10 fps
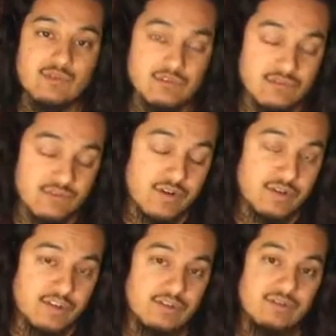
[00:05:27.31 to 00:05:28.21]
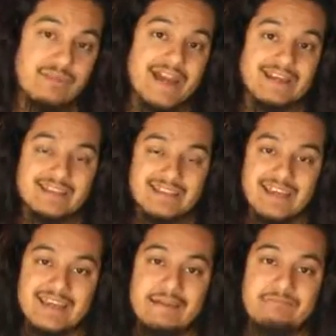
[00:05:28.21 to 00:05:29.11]
was referred to back in the
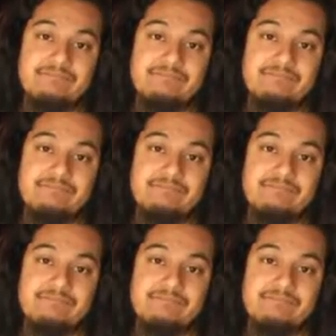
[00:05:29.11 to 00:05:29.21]
day.